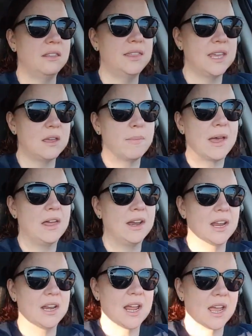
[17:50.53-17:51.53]
think about
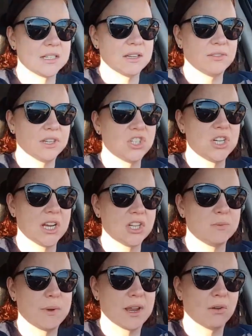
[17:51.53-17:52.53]
it and actively
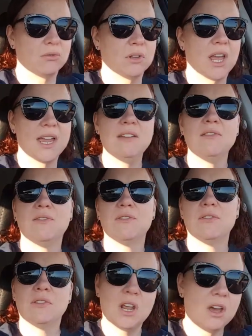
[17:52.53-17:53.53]
change my own life?
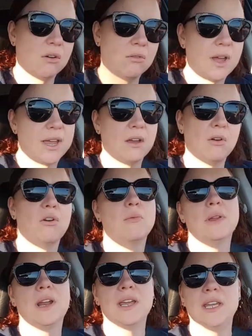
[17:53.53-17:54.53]
No, I go
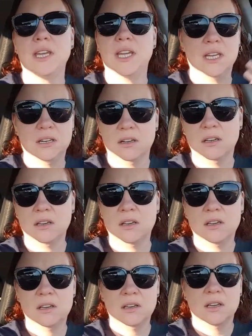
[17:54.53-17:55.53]
home and I
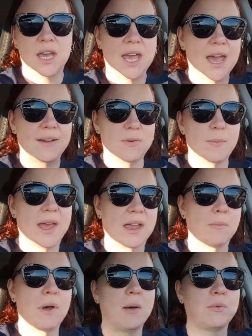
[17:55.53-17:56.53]
eat half a bag
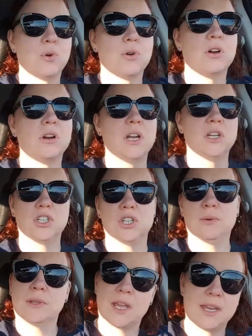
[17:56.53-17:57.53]
of popcorn and
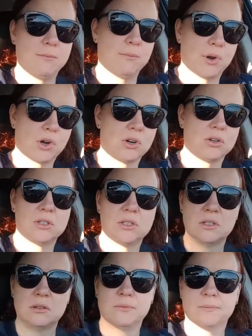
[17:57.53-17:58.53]
two Enlightened bars.
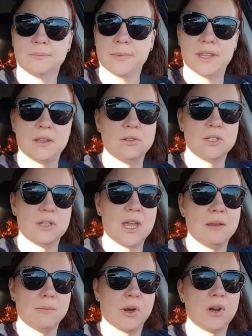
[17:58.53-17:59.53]
And those
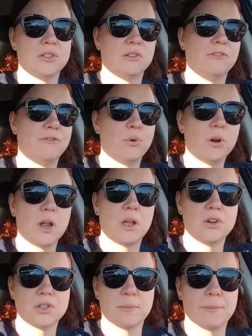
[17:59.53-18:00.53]
Enlightened bars are
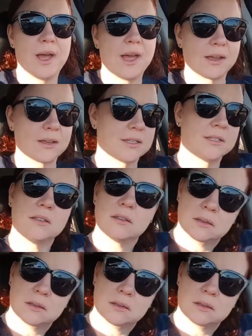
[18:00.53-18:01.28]
$4 a box.